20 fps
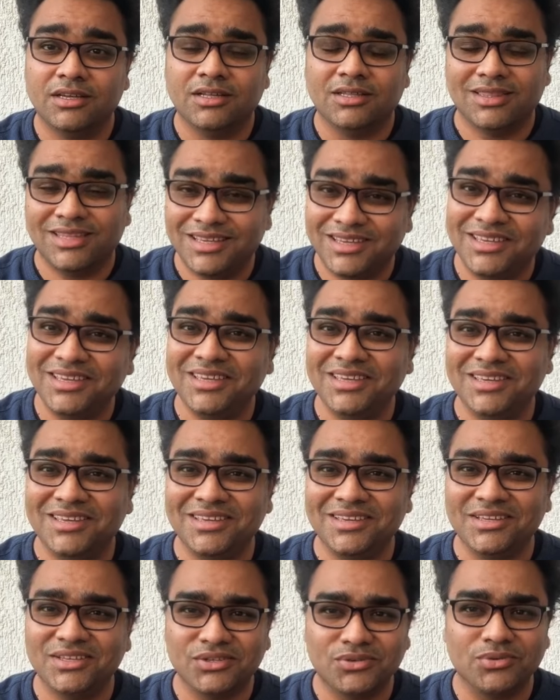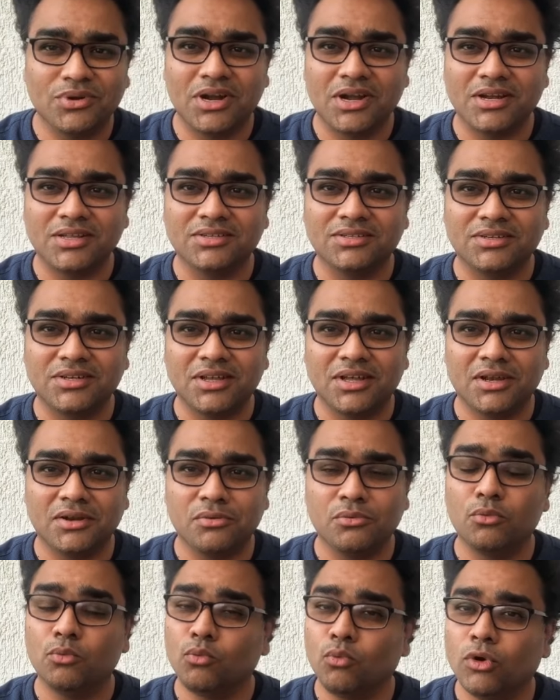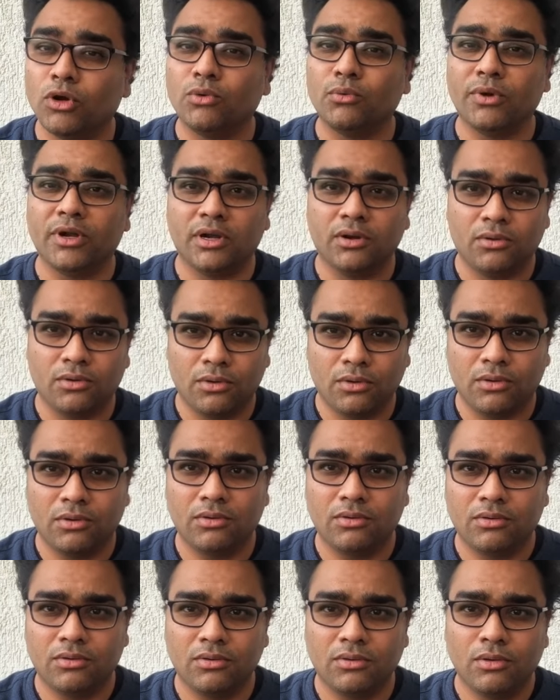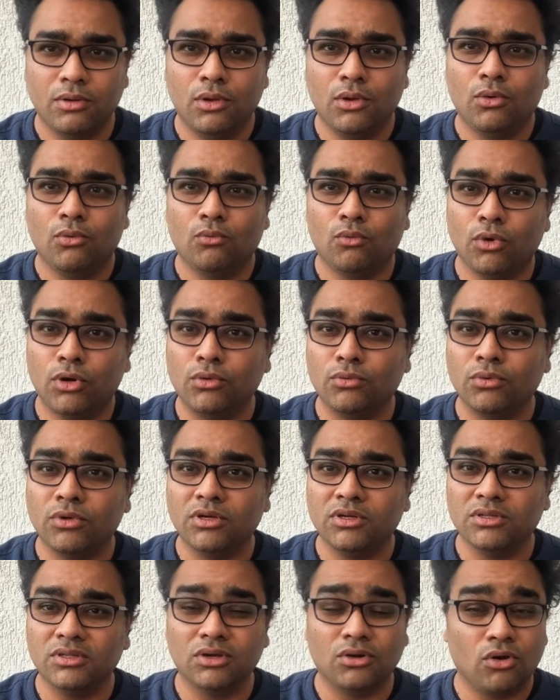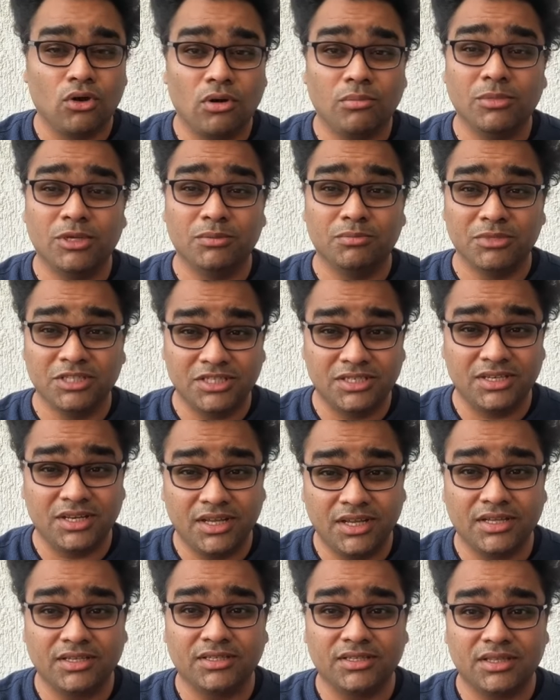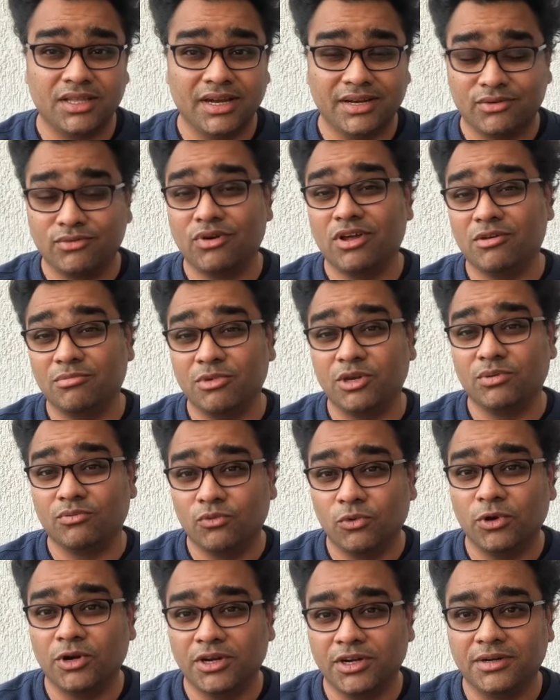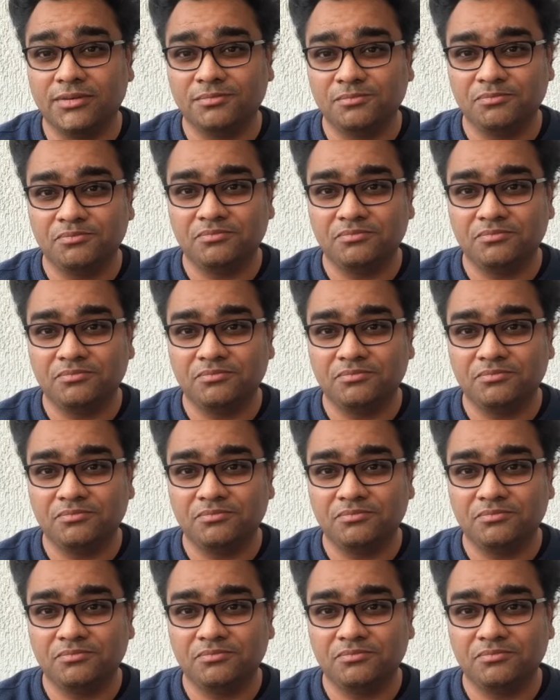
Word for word: The key is to understand what went wrong. What were the common mistakes that could have been avoided?